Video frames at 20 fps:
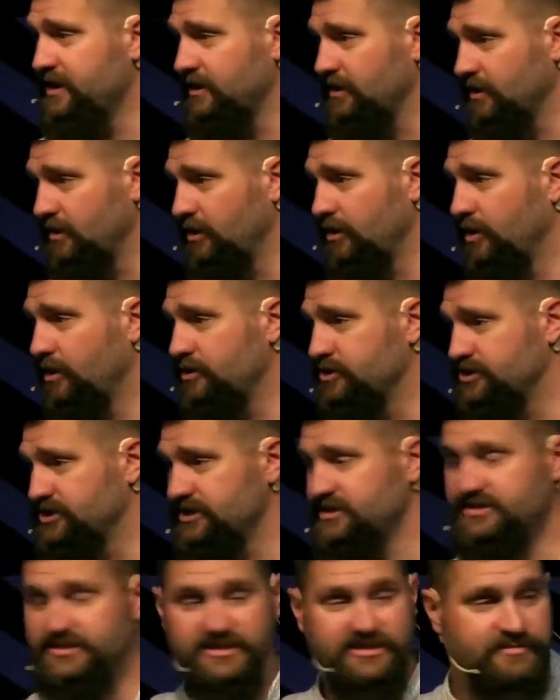can learn
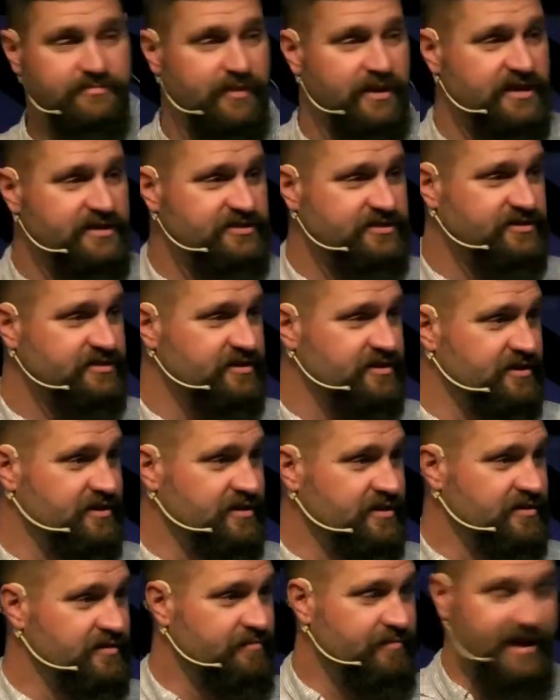just as much
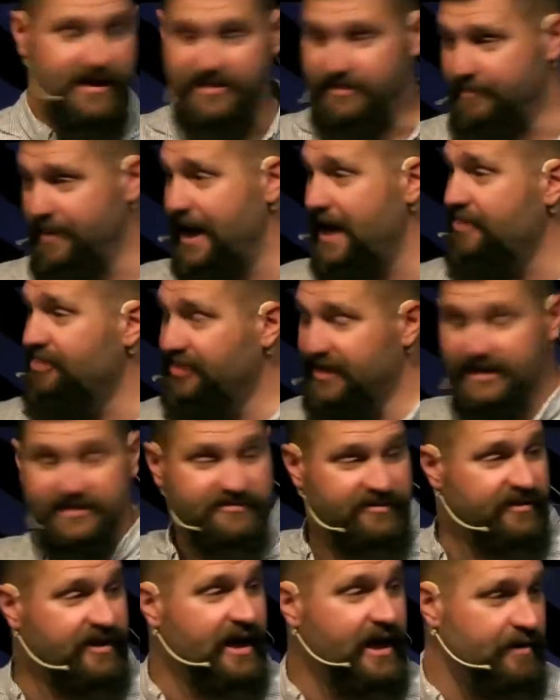by the bad
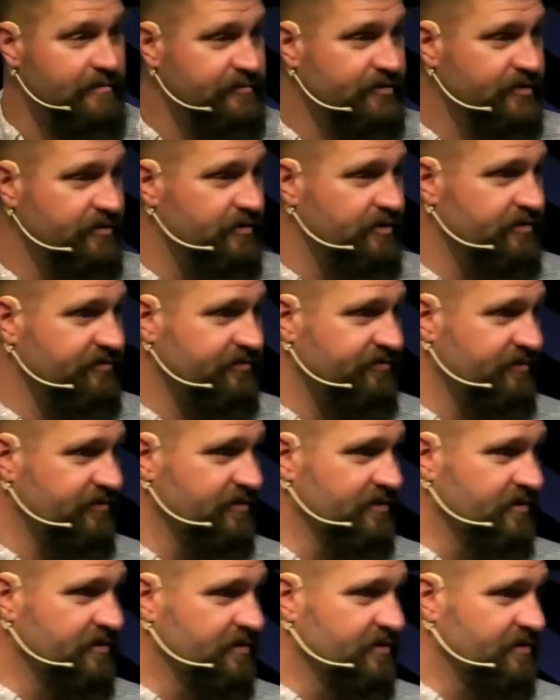things that happen to us
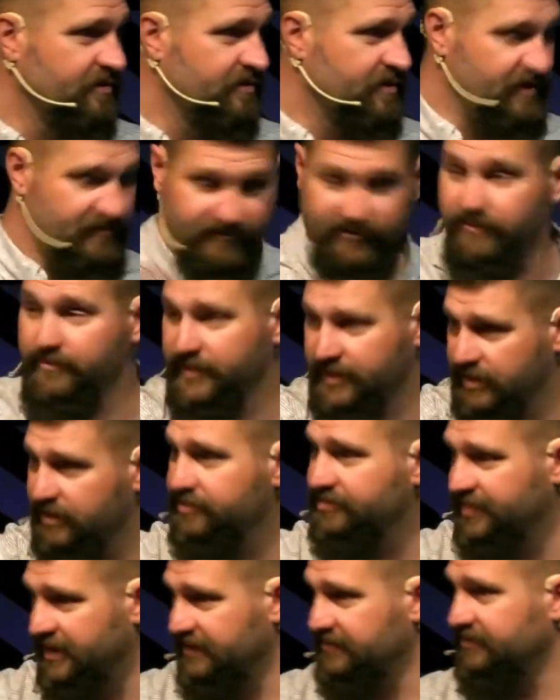than from the
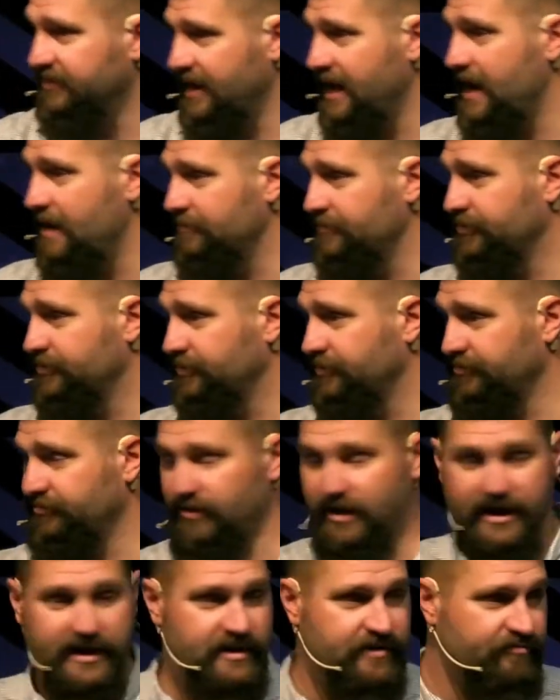good things that happen to us,
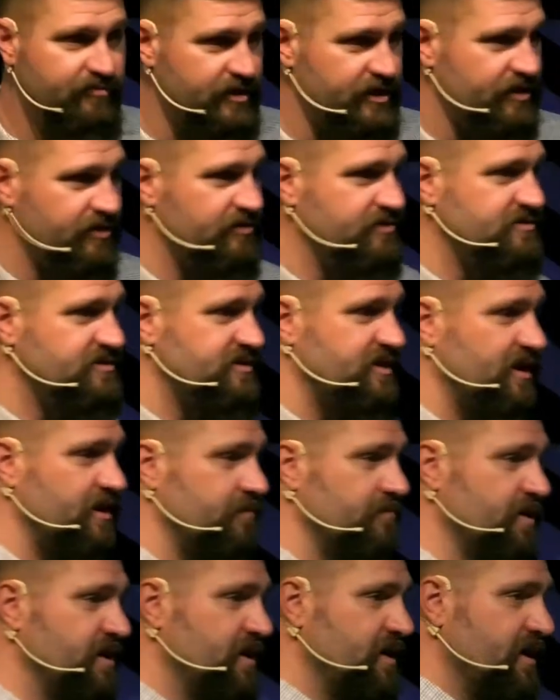right? If we use
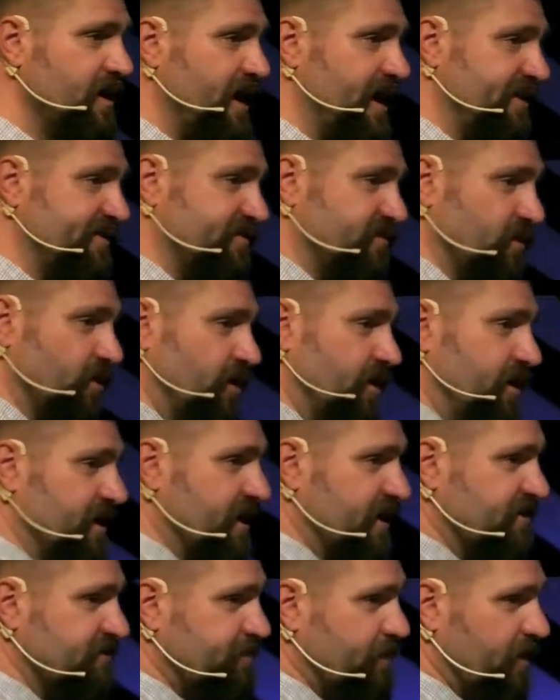them as
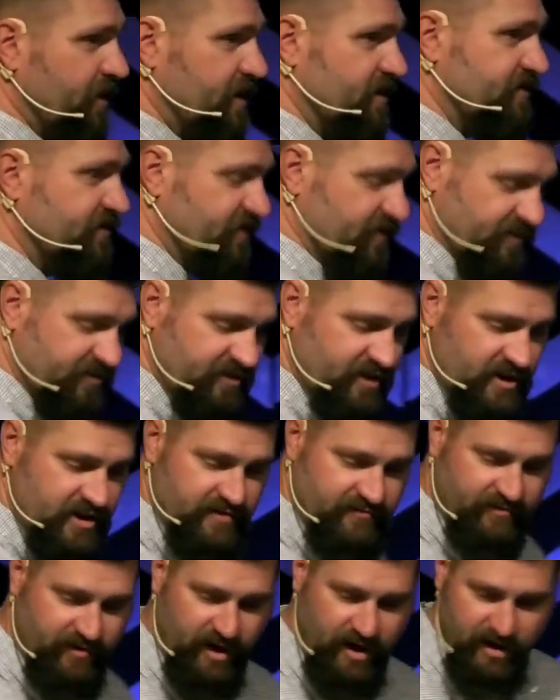learning experiences
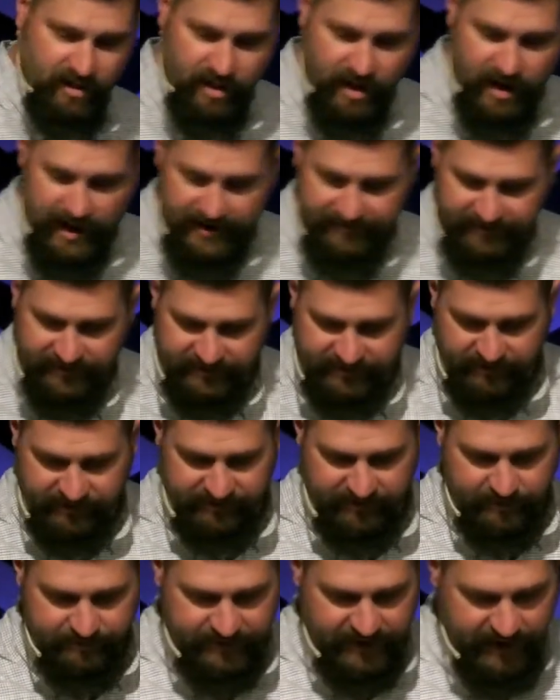for our life. And so
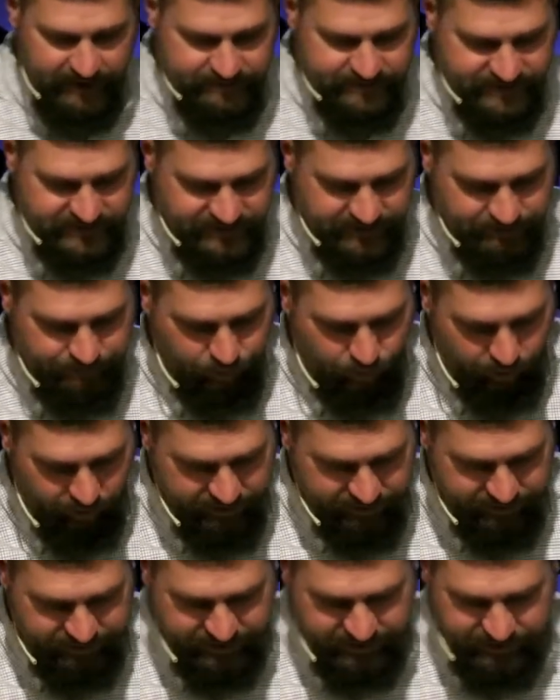sometimes it's
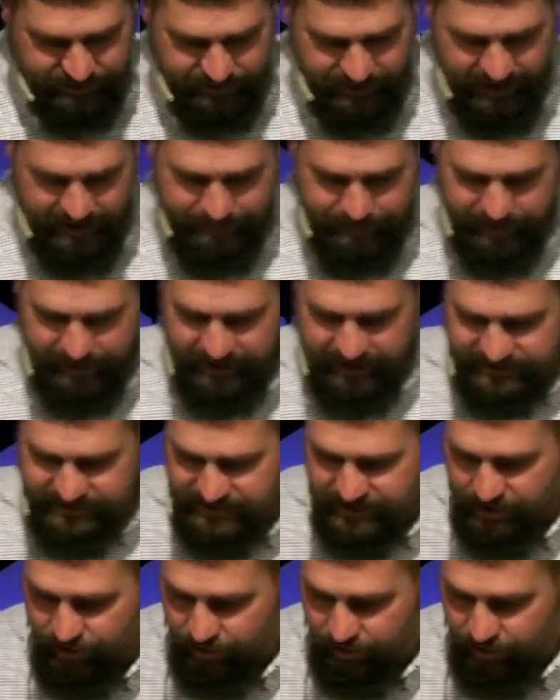important to do that. But as the